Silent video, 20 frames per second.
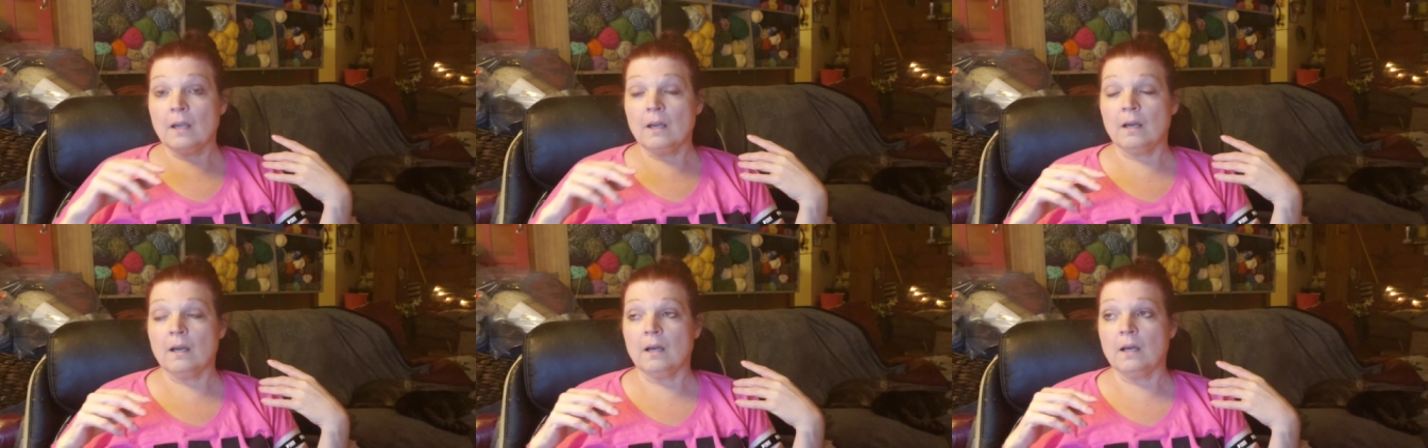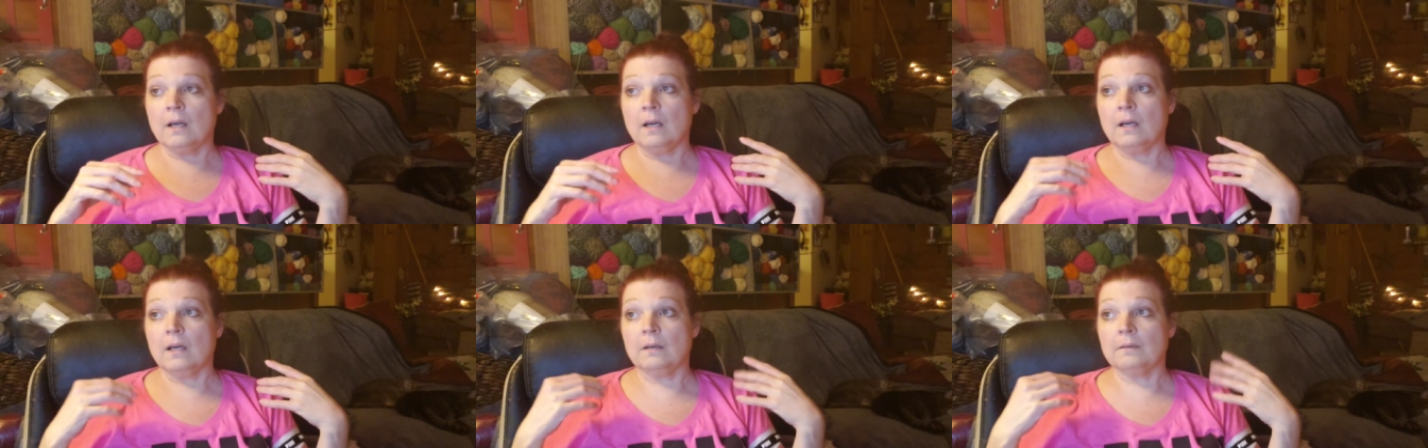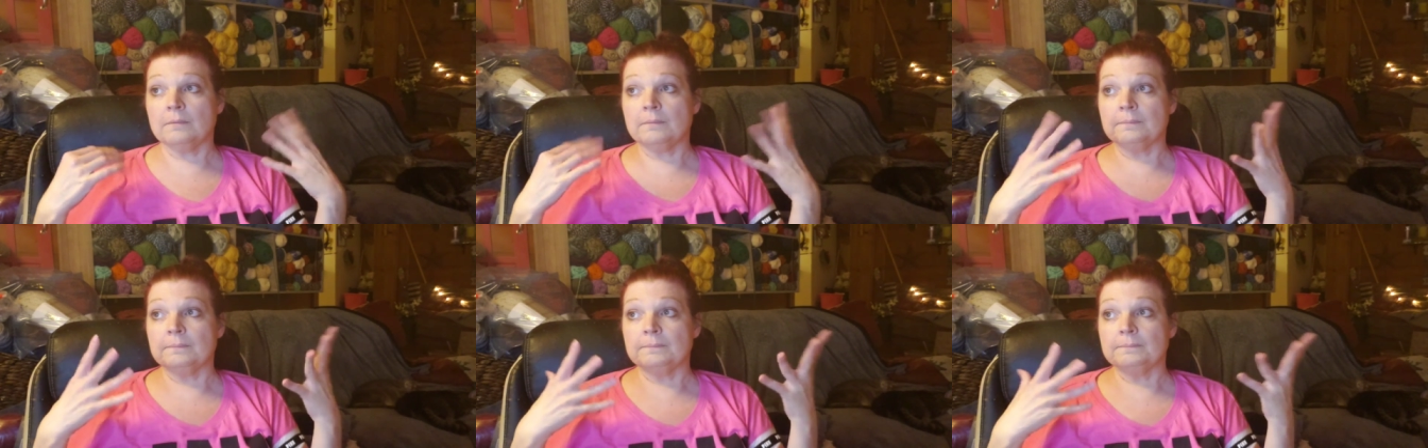uh,
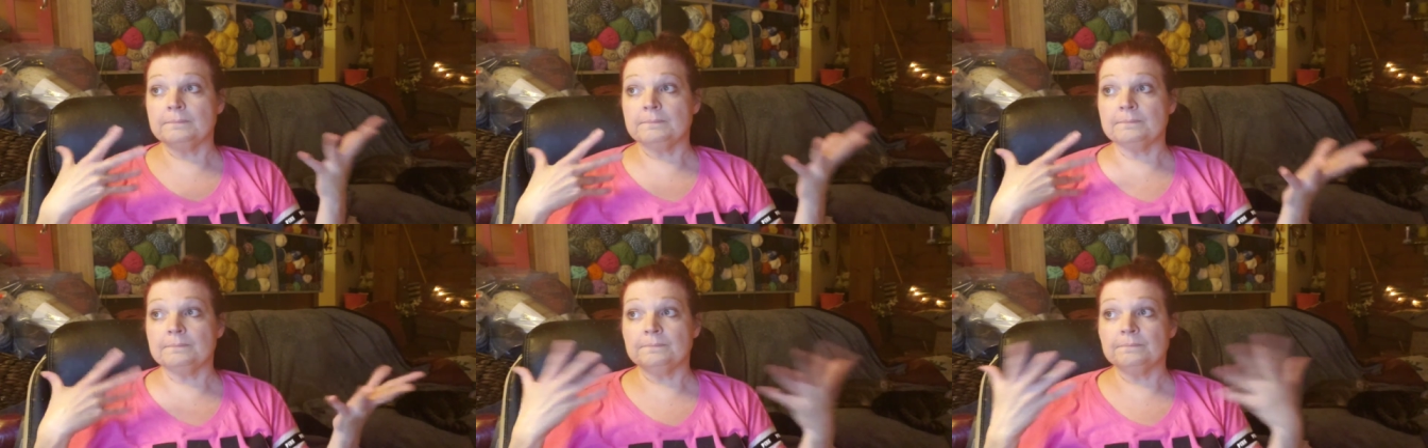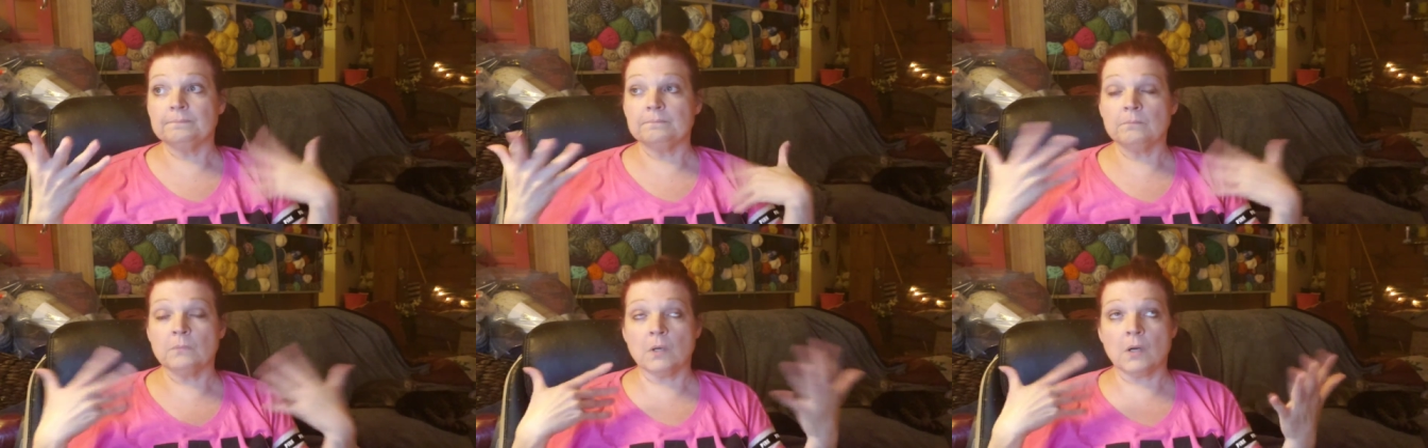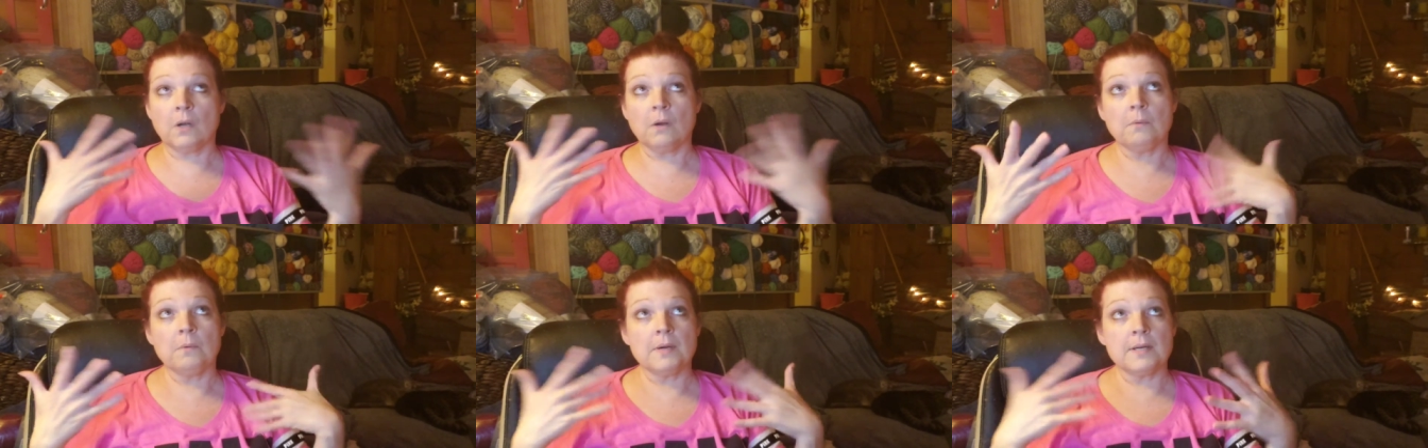
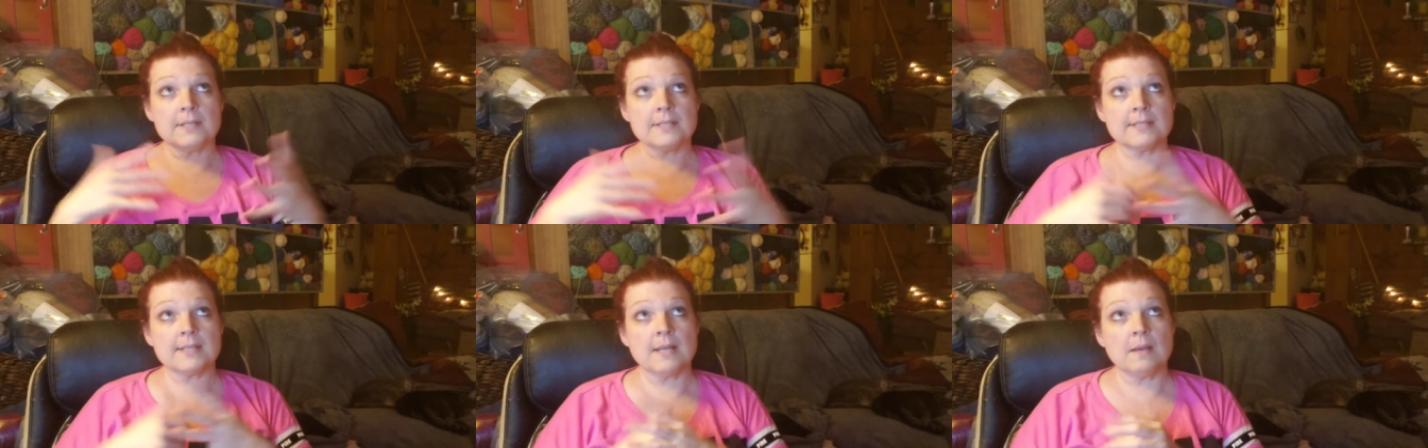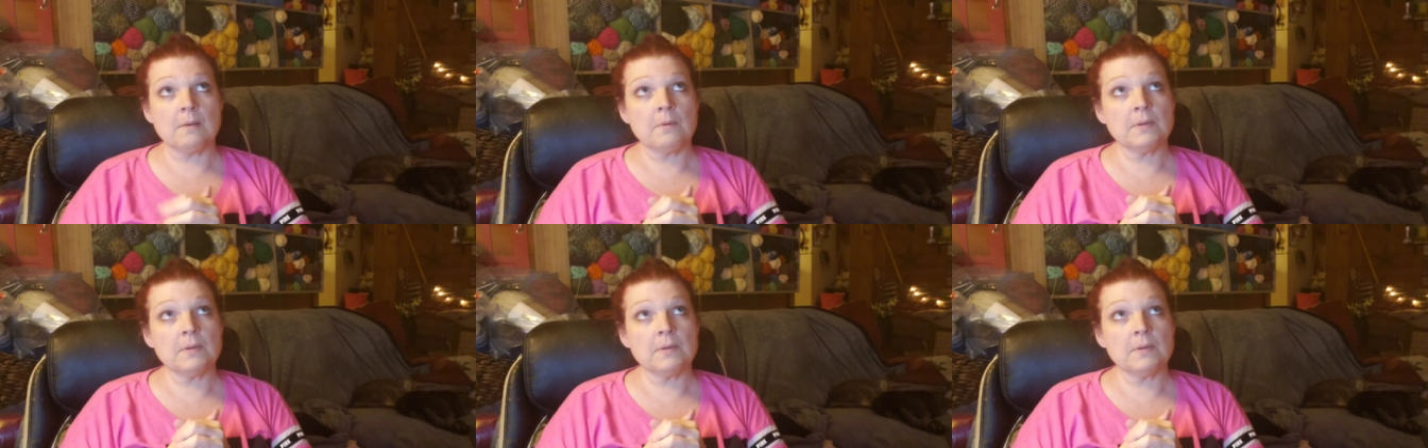what I want to say.